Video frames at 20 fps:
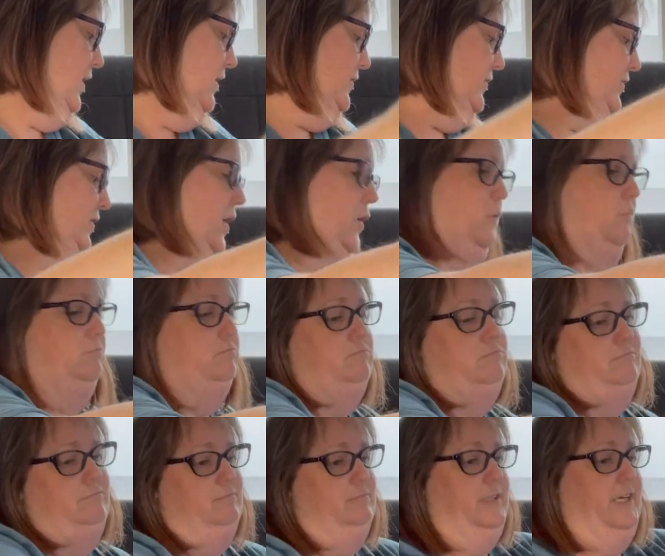So,
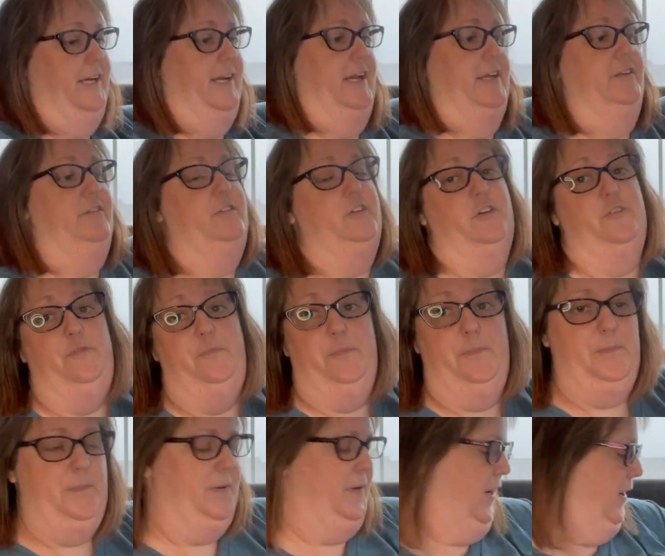again, you've
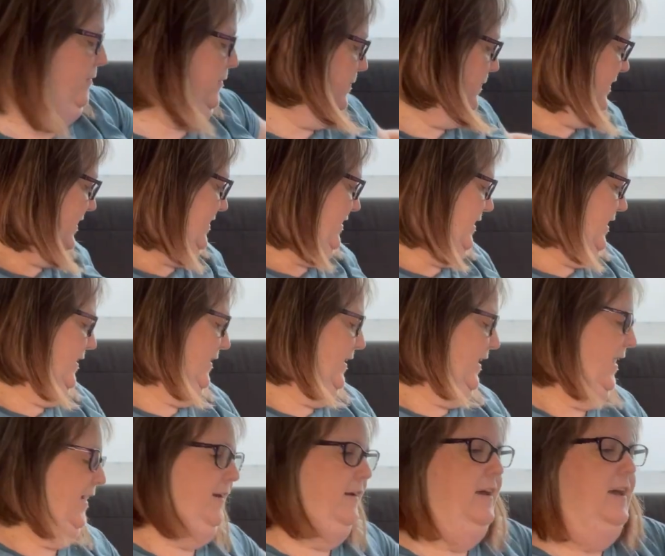probably seen
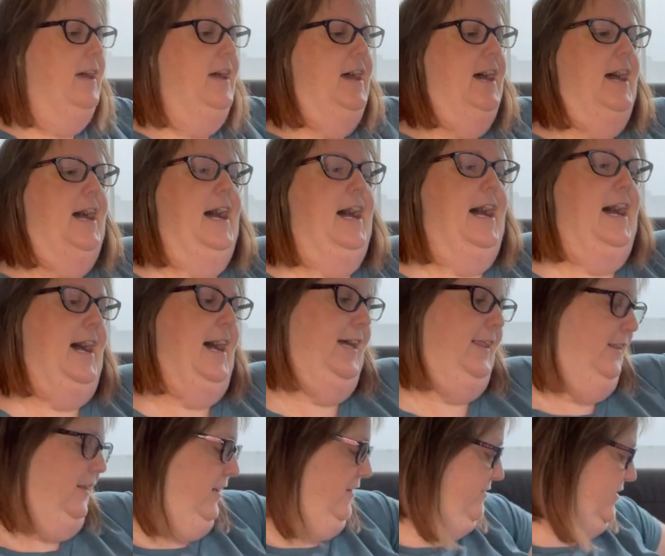that. I
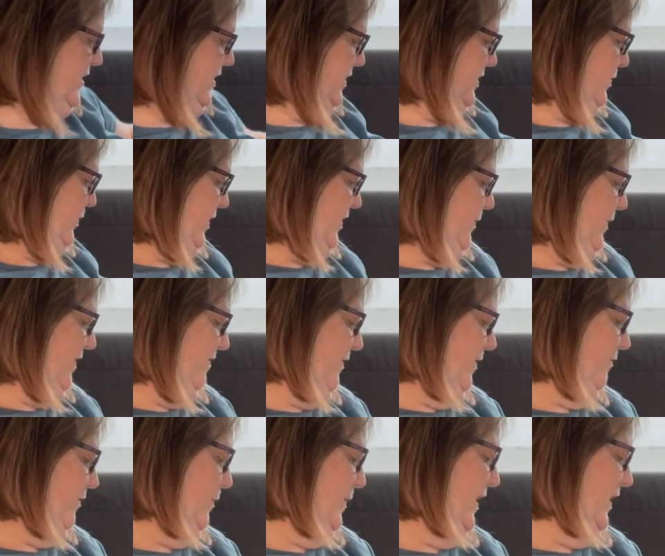loved it. It's one of my
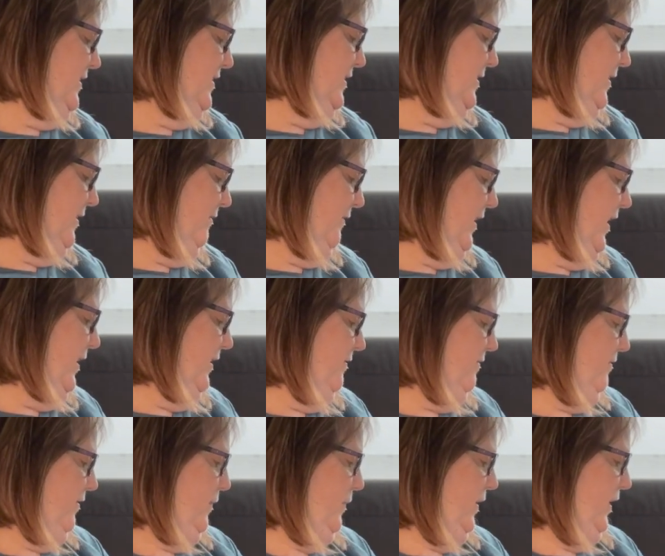favorite boxes I've
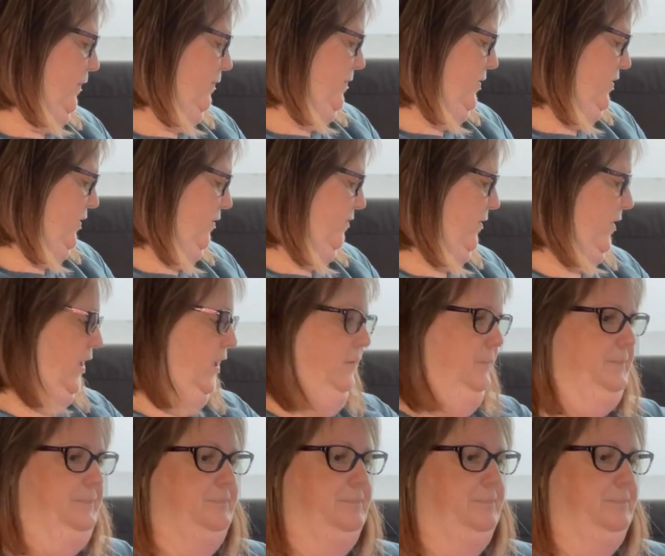gotten from them so far.